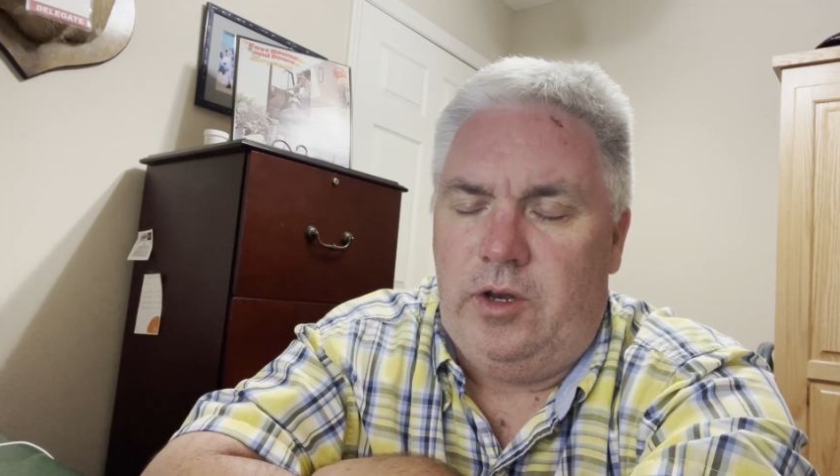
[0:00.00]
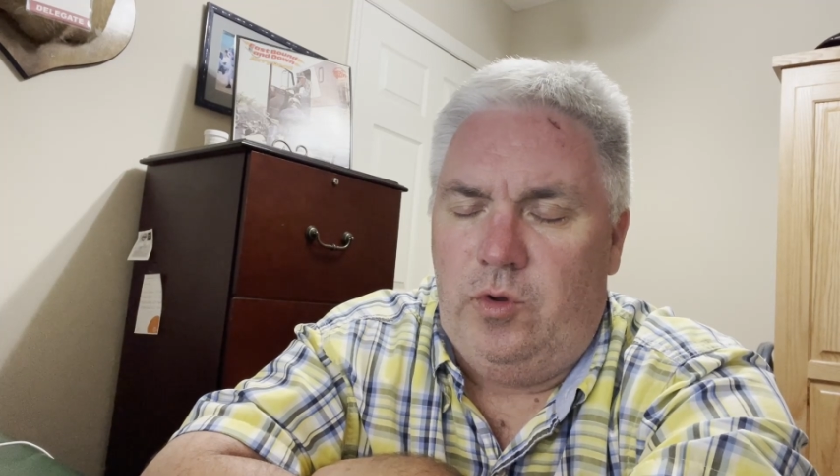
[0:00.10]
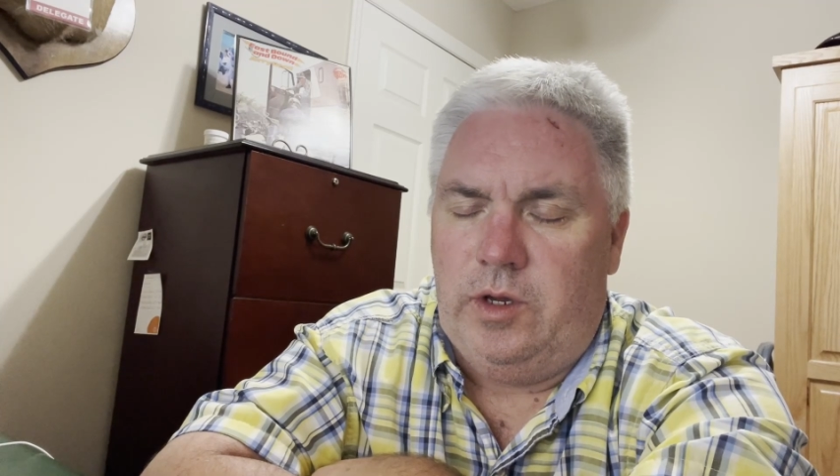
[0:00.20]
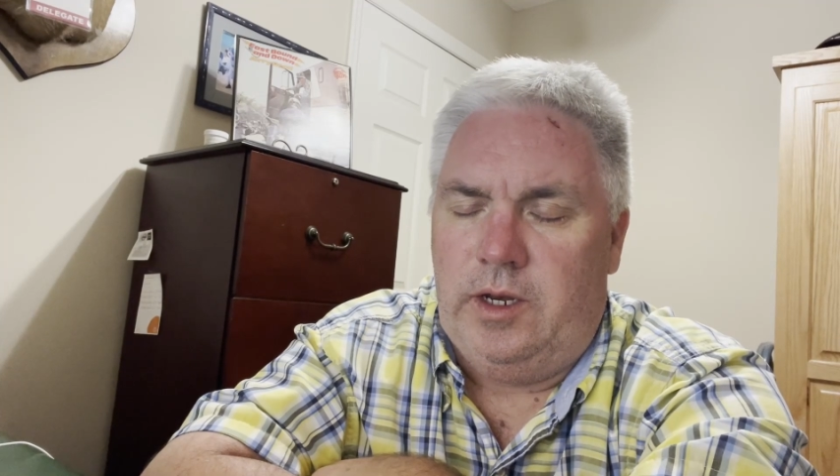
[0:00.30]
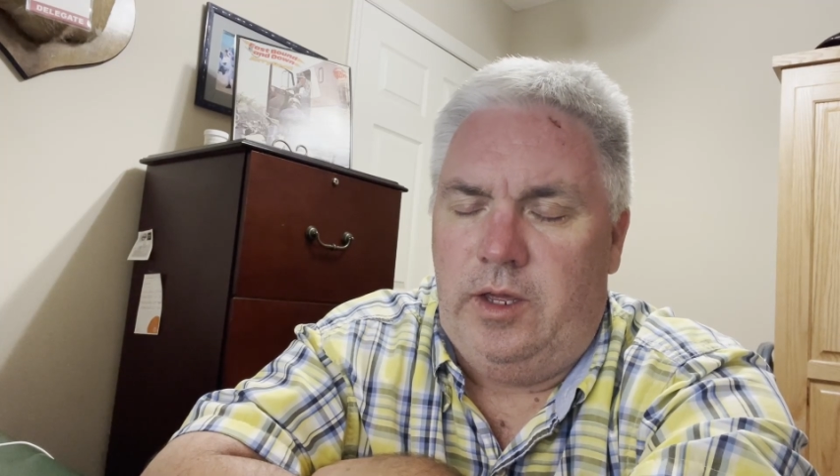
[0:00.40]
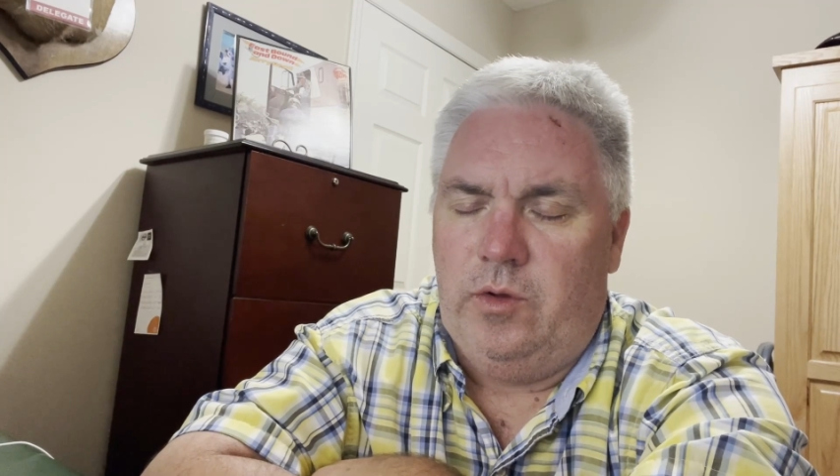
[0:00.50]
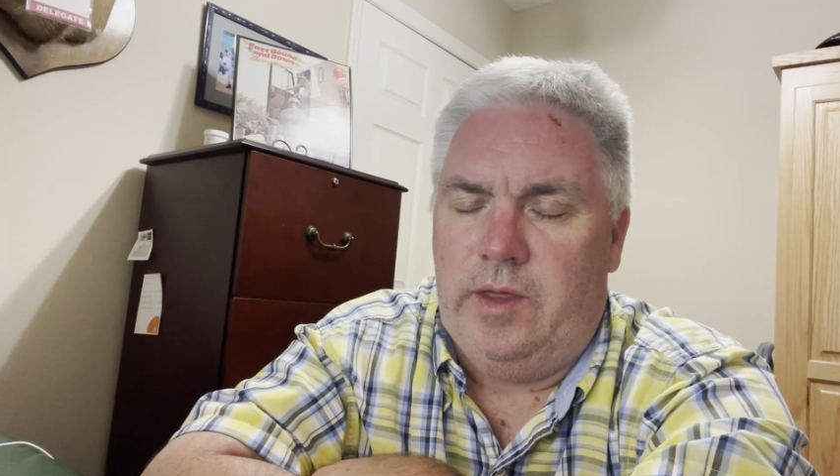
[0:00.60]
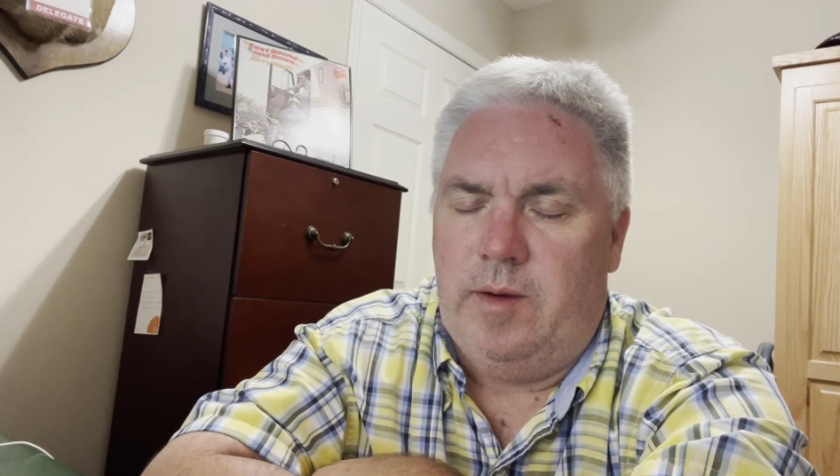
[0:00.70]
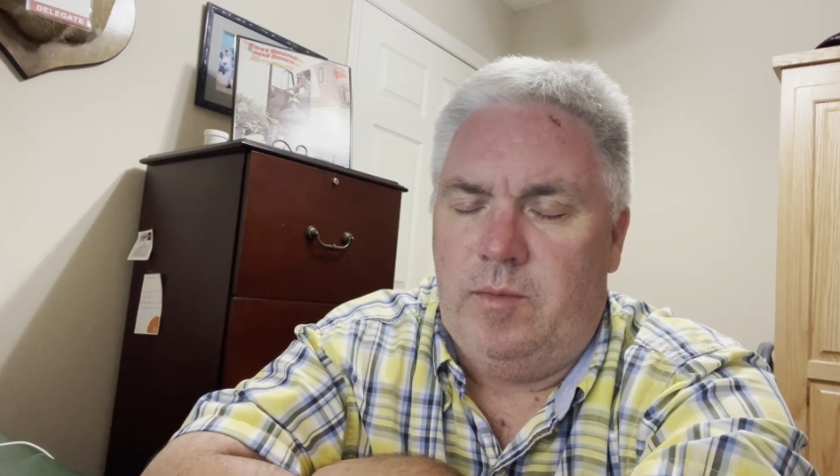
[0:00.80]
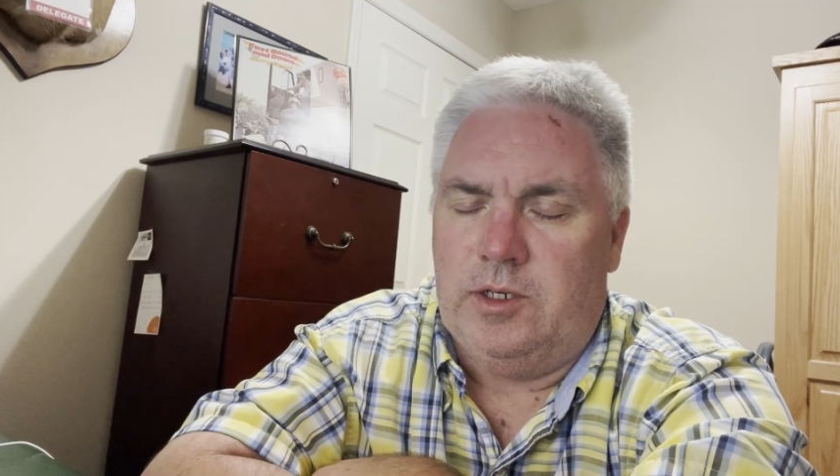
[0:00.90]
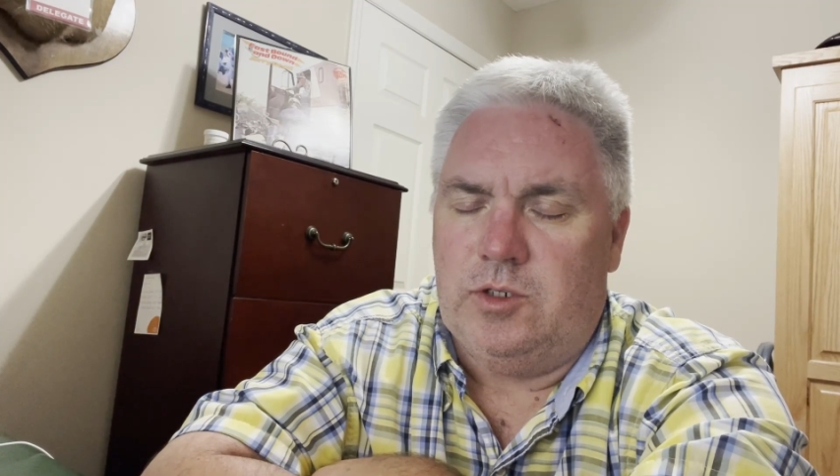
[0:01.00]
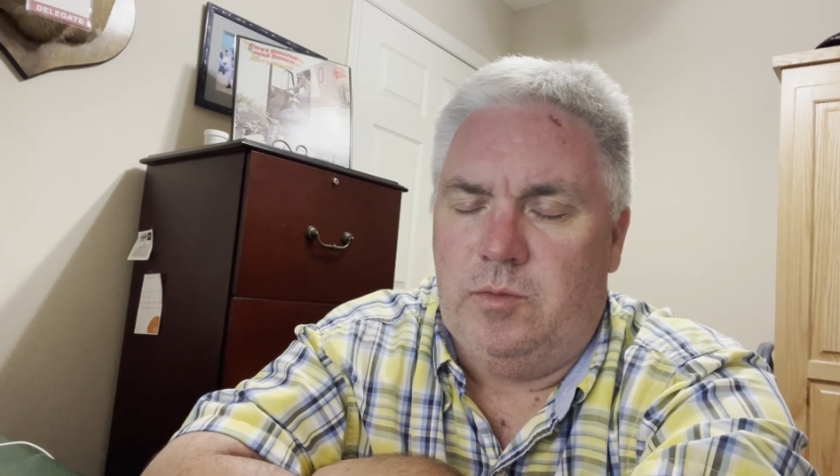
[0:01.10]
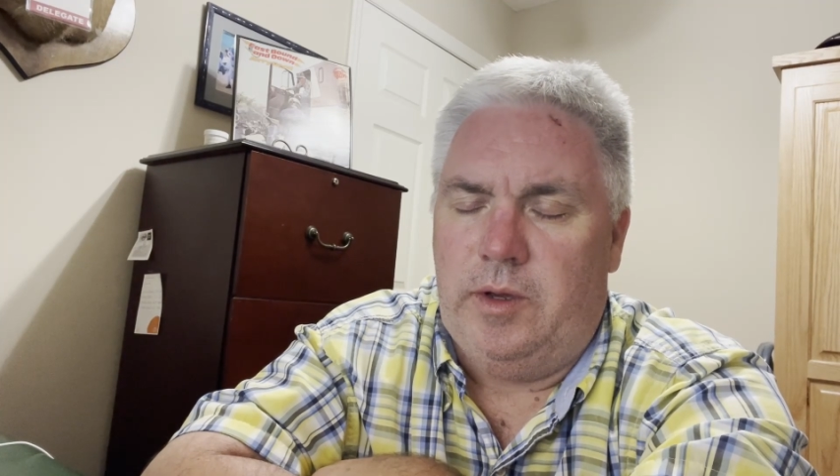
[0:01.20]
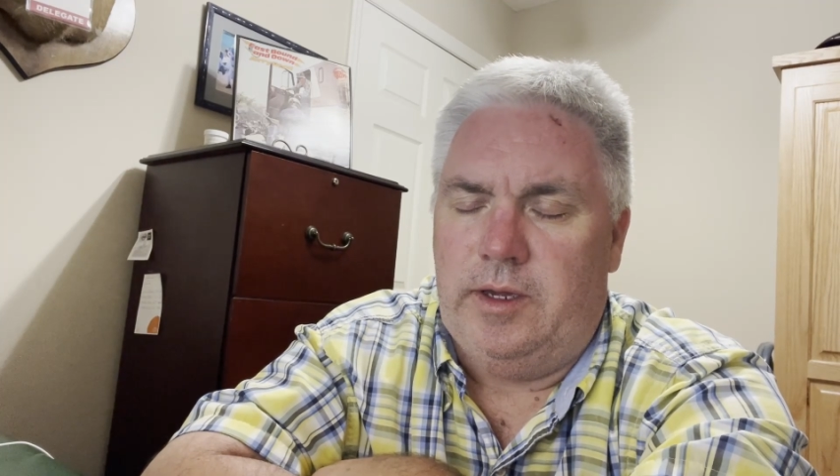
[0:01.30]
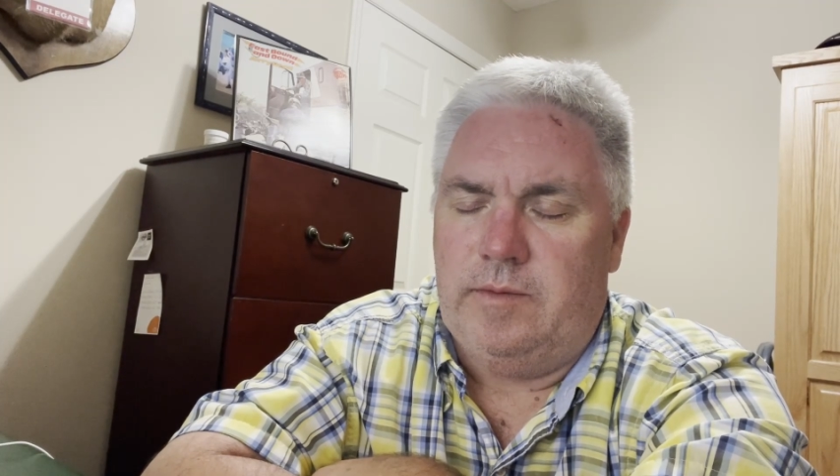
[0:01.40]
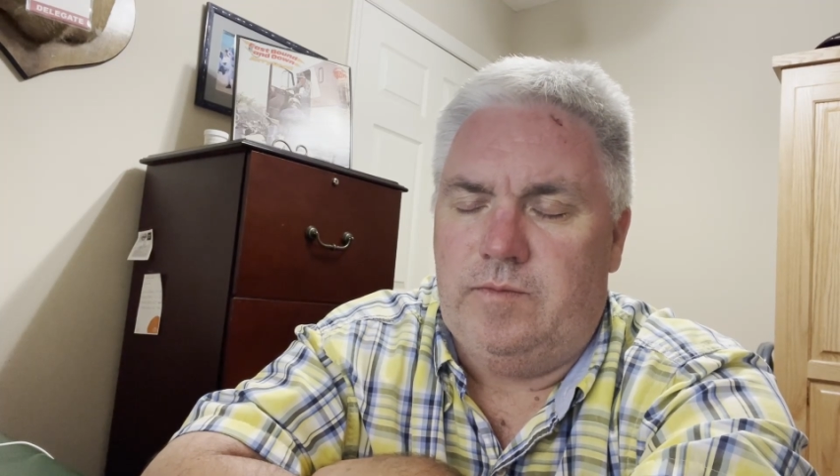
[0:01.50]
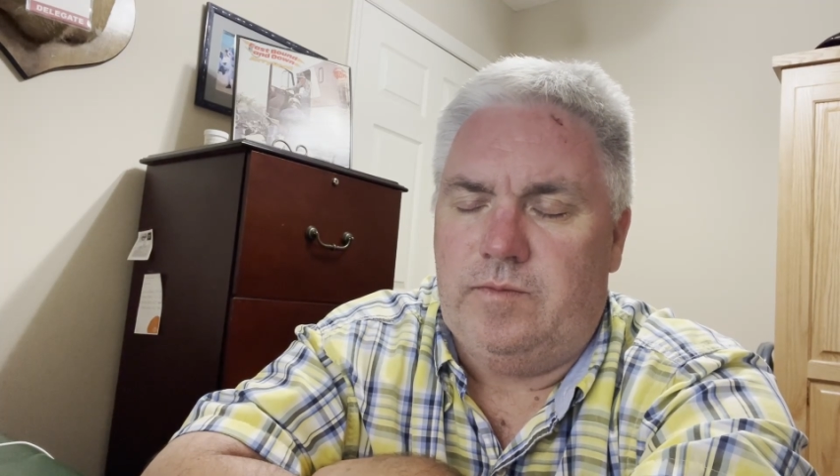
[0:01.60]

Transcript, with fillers: You can heal that muscle pain.